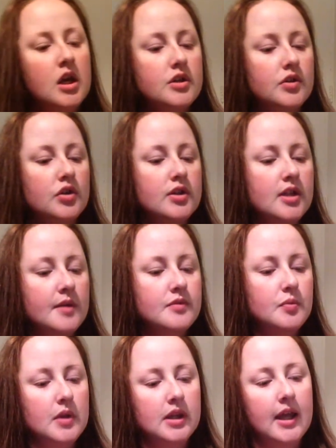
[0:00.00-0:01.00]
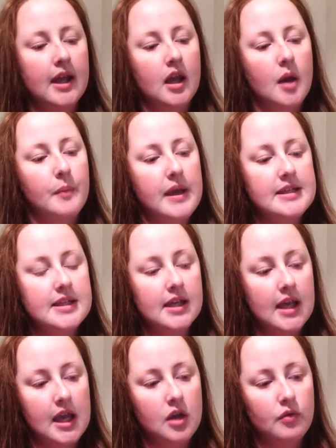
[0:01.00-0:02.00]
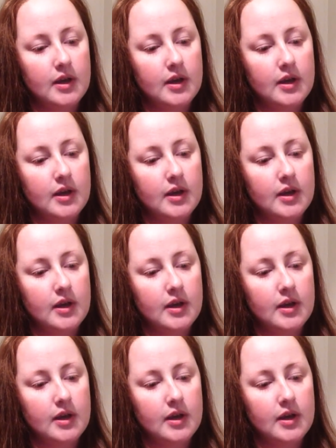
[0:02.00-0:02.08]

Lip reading: So it just comes with like a basic cake